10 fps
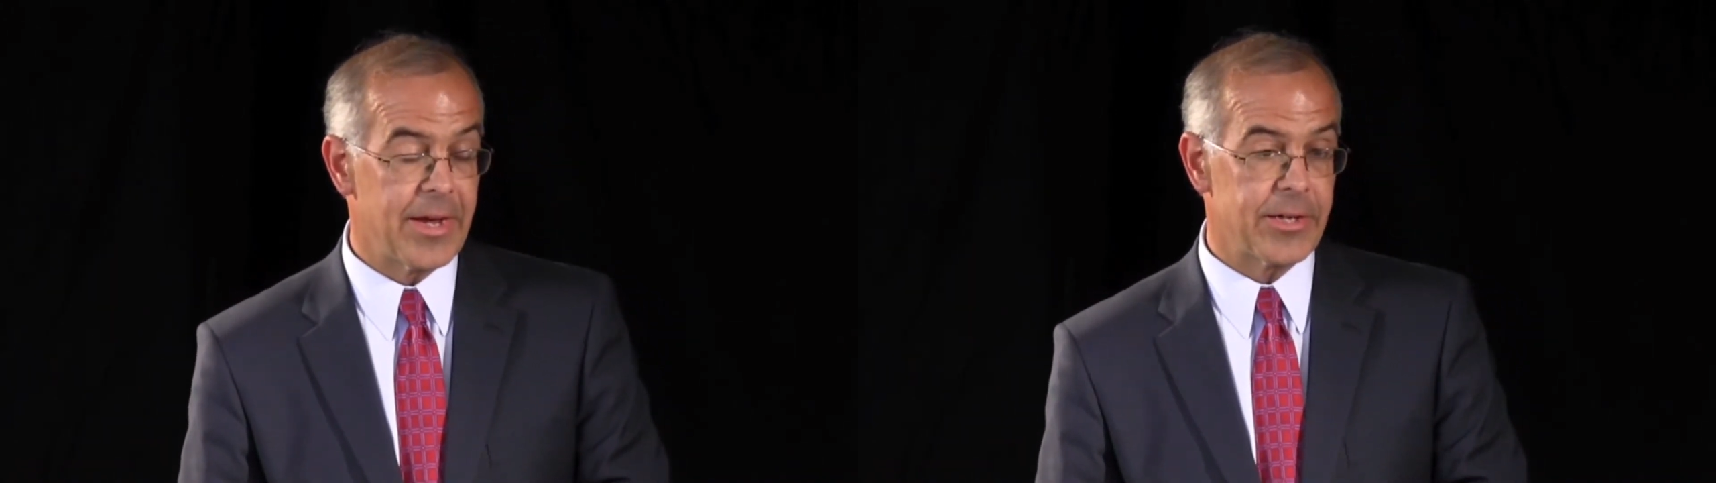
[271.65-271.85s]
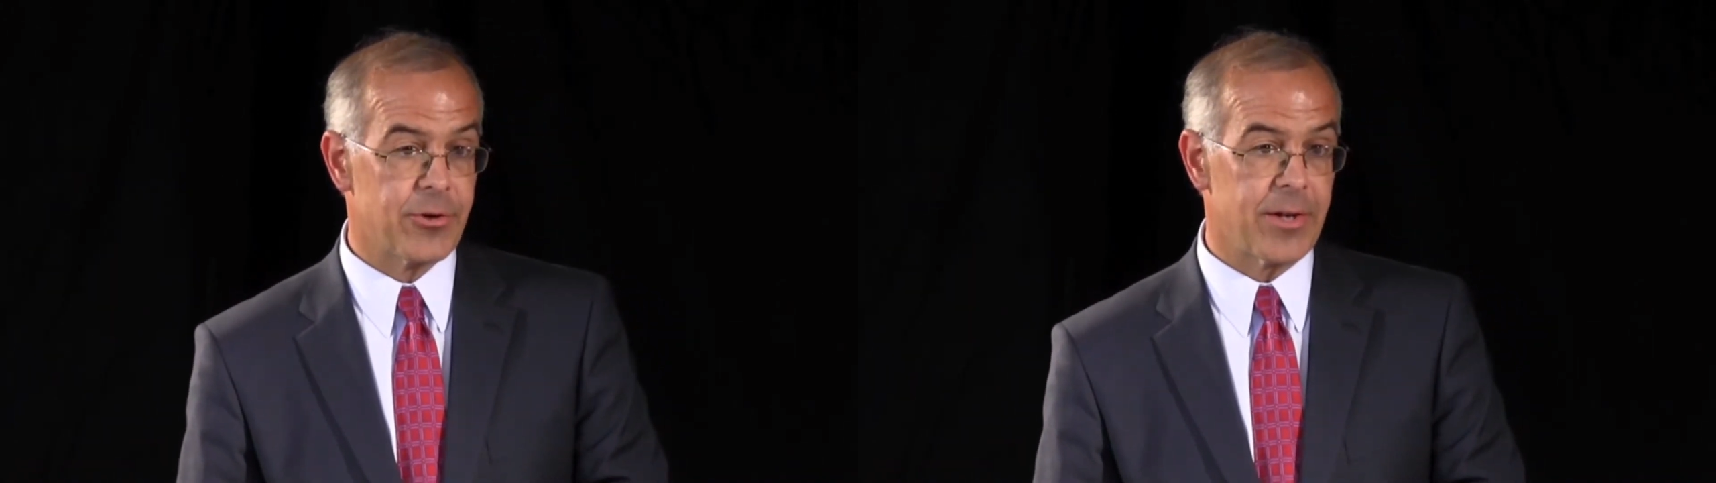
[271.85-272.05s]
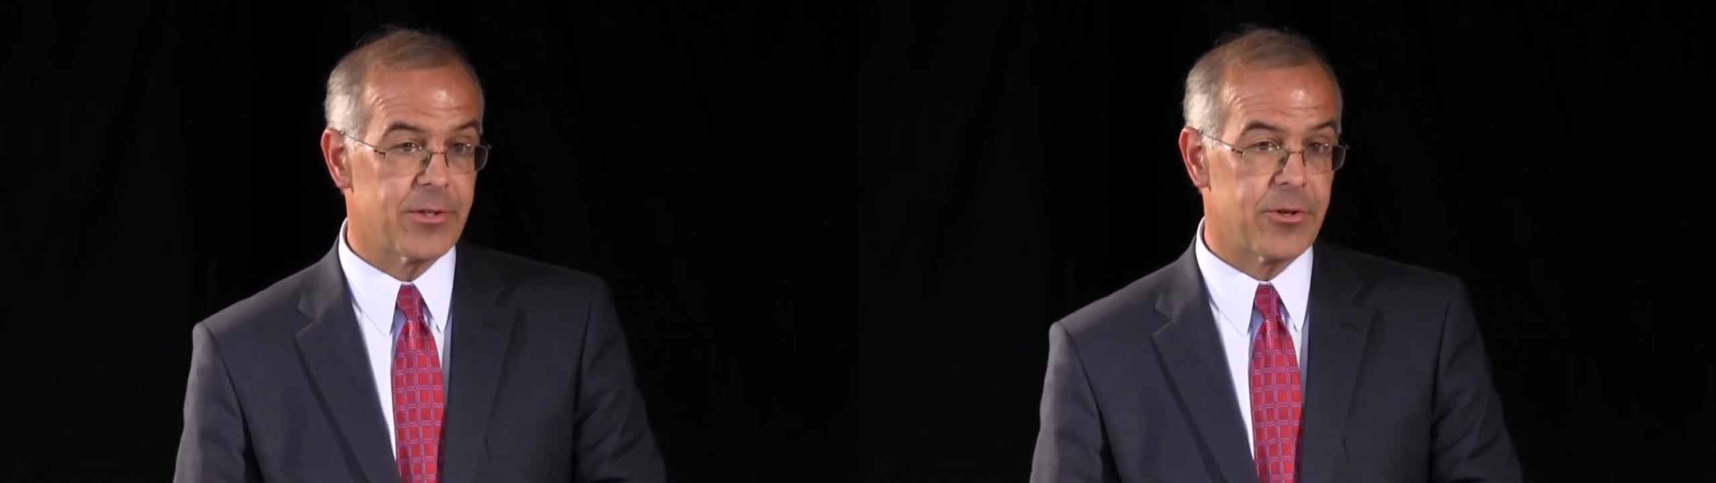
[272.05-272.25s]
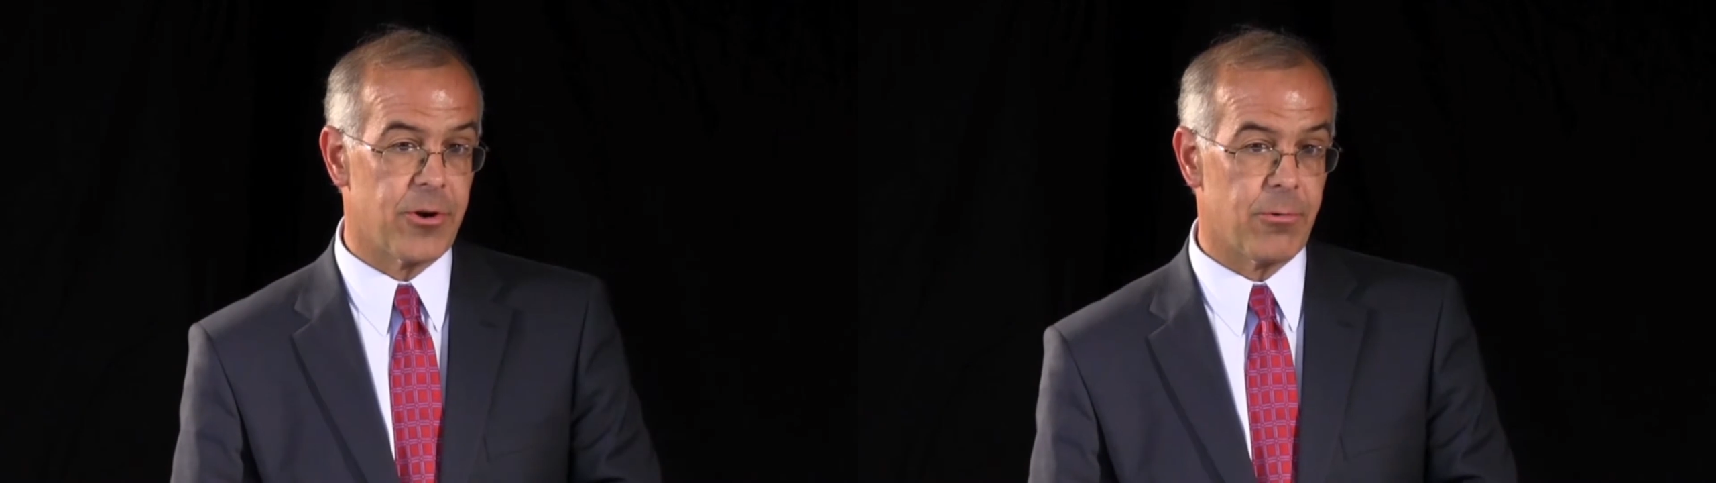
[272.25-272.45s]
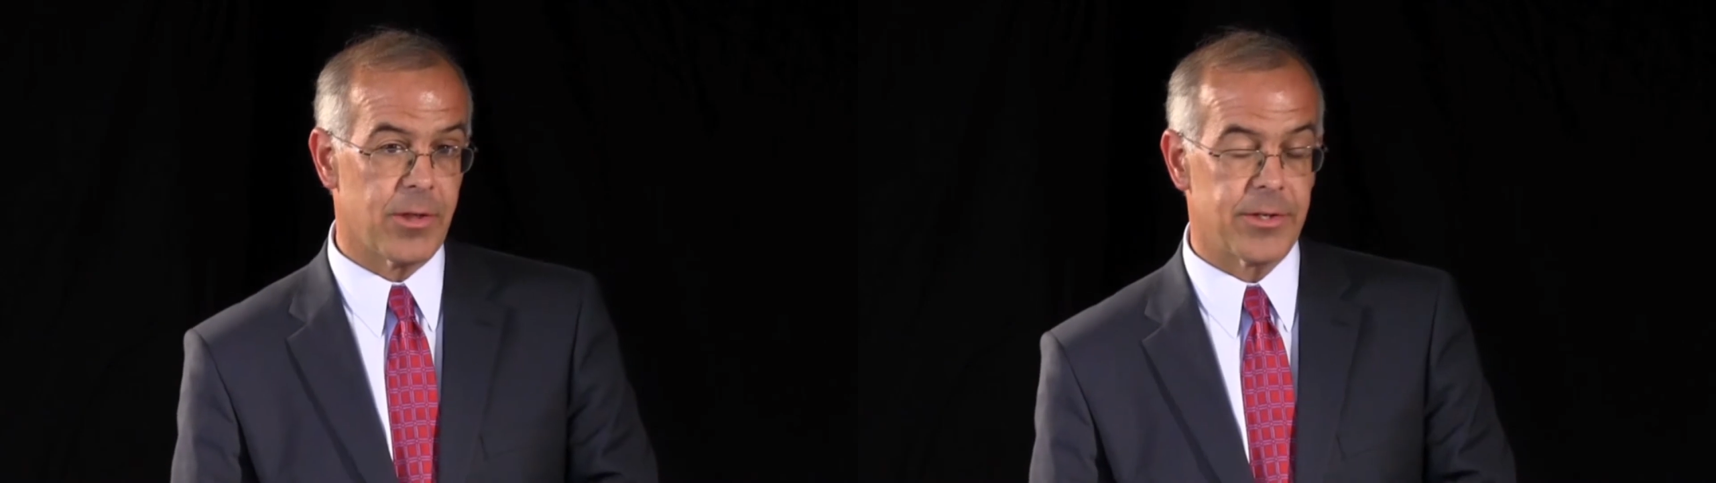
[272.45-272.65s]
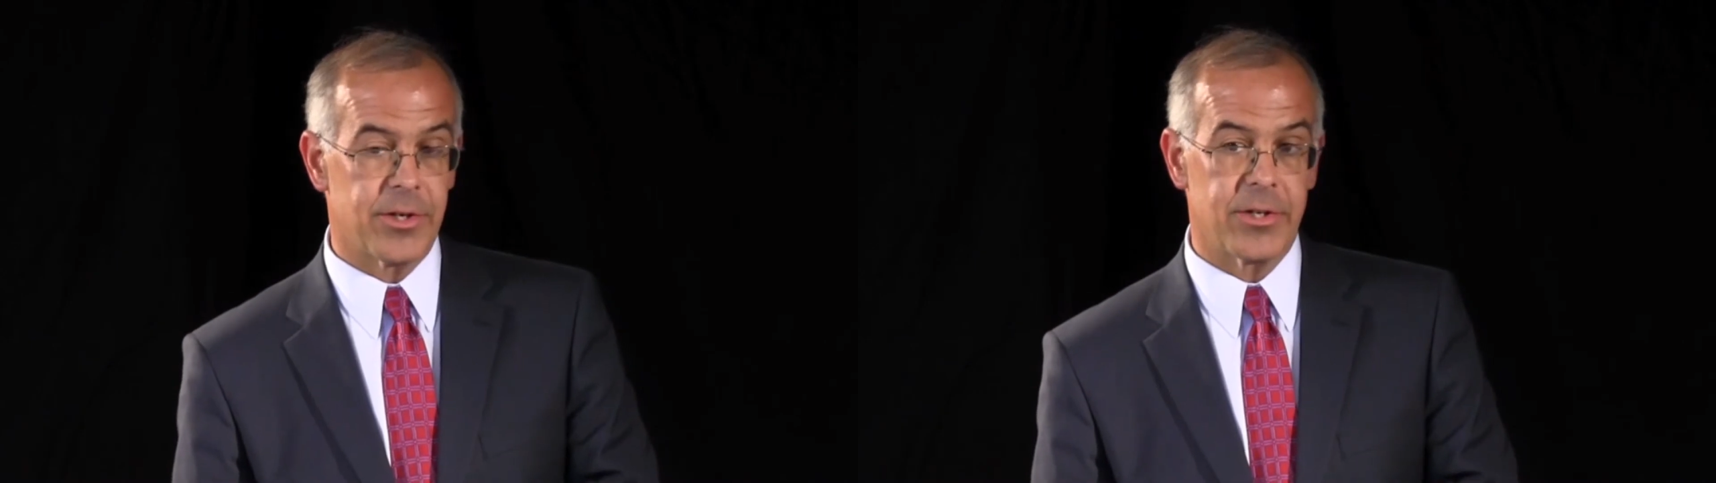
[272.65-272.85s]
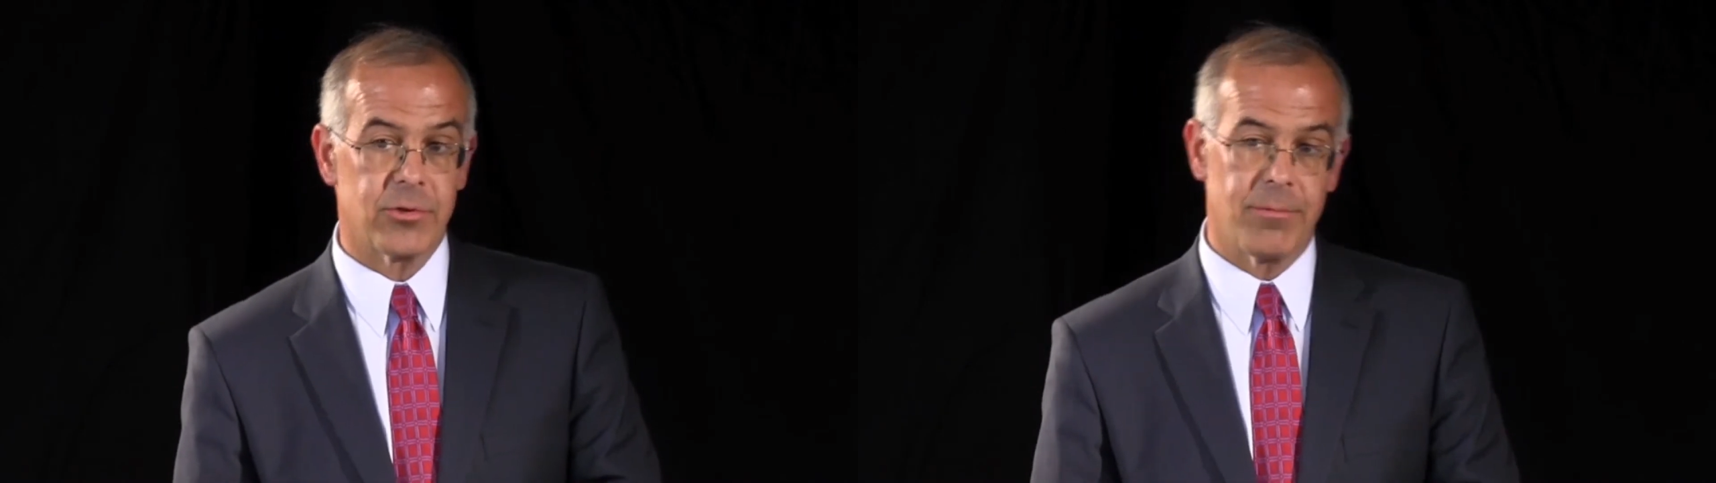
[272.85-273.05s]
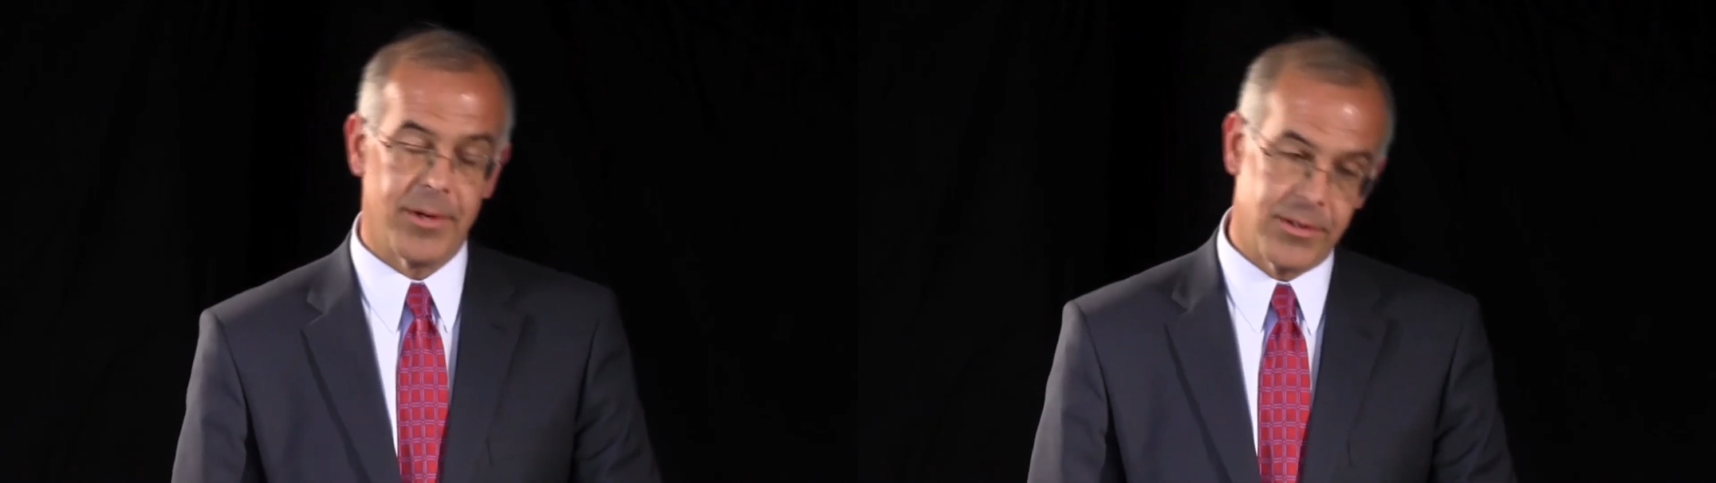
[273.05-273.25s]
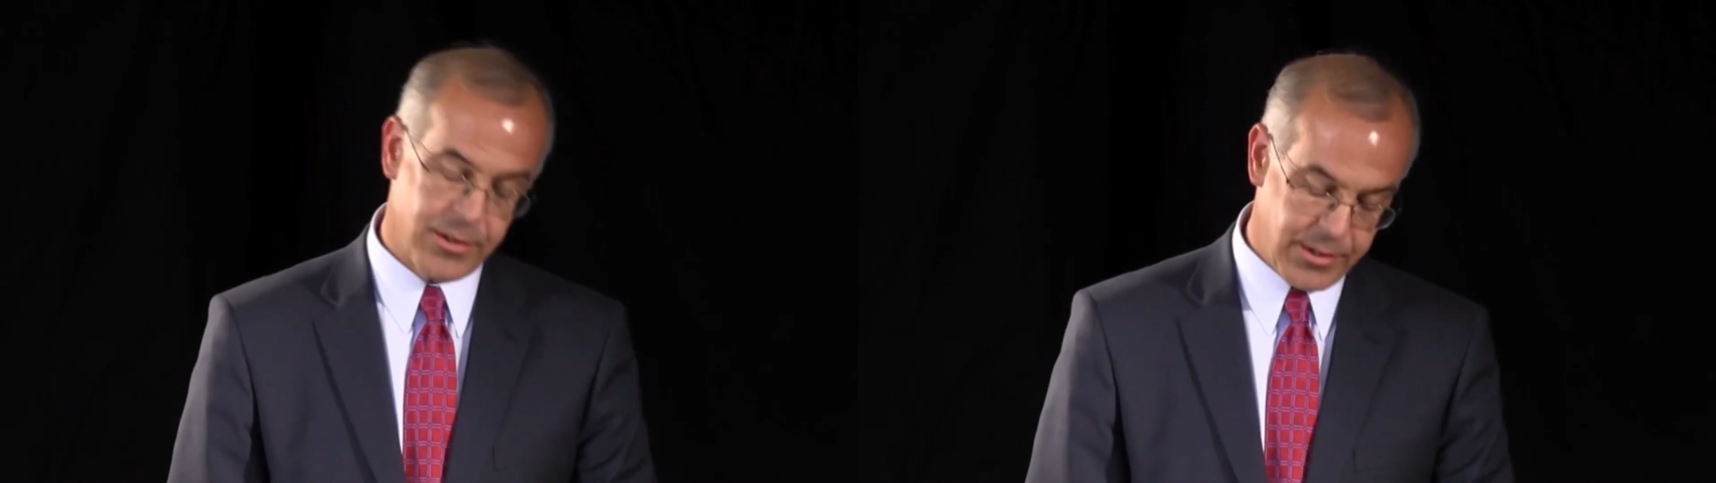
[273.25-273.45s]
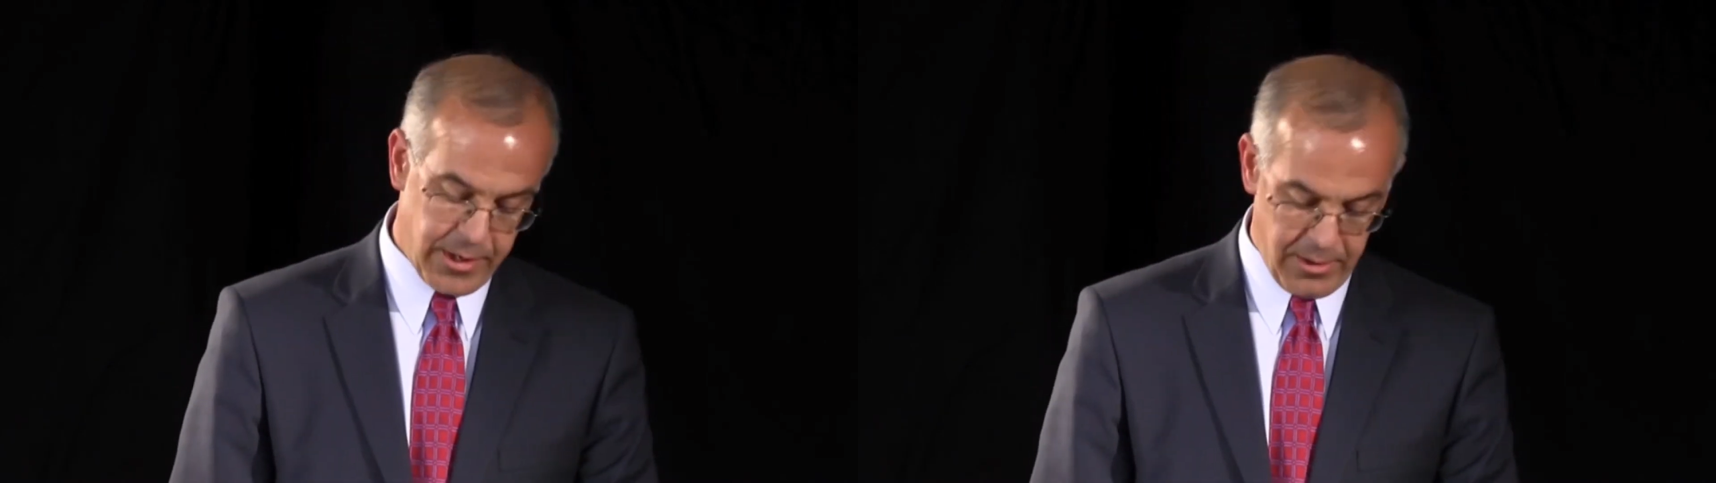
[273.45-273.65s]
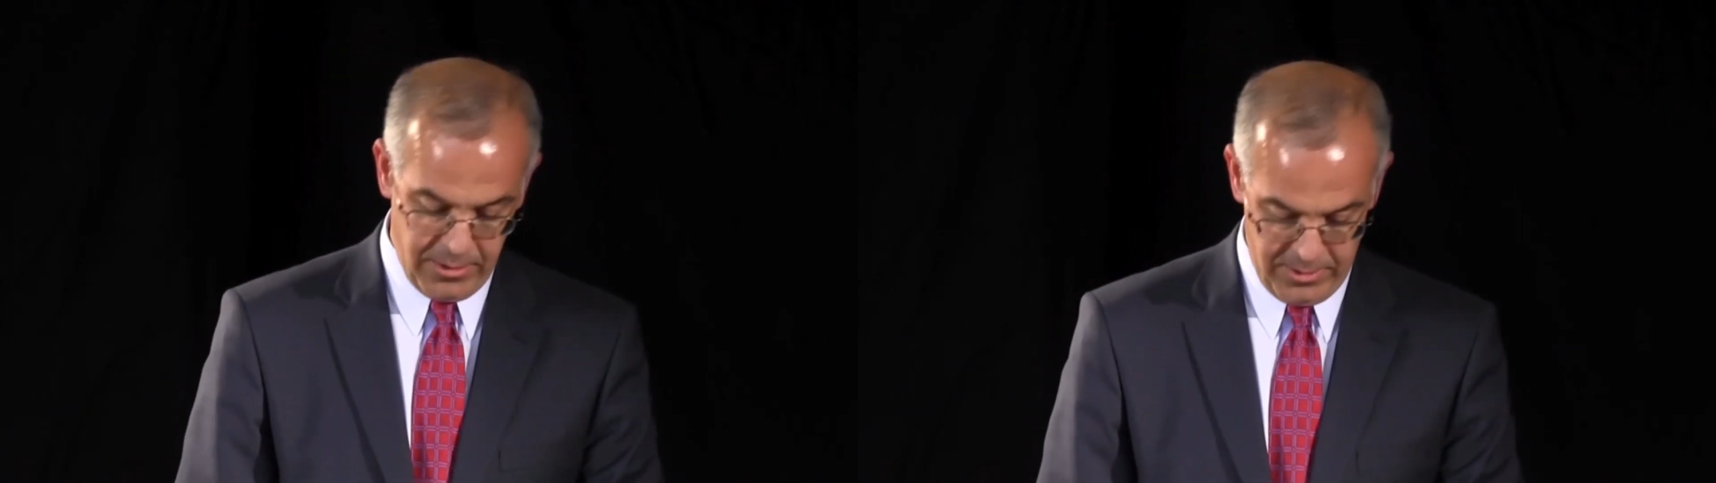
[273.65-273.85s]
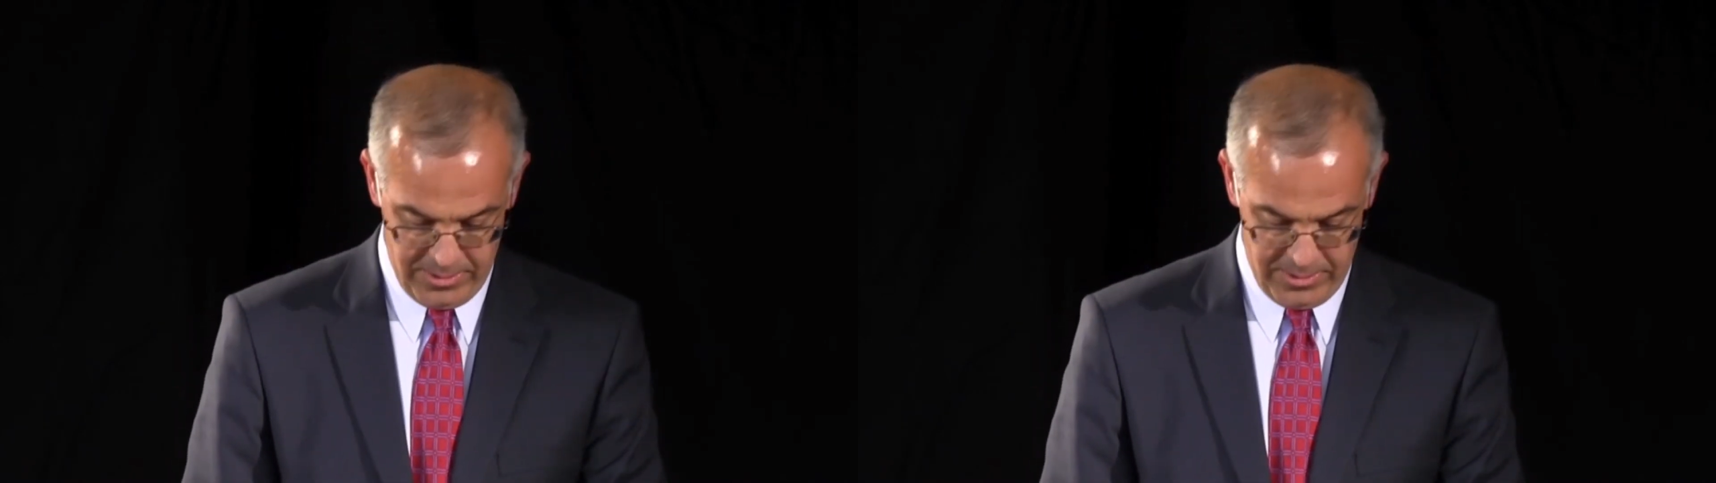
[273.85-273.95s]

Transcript: he tries to turn religion into a business deal.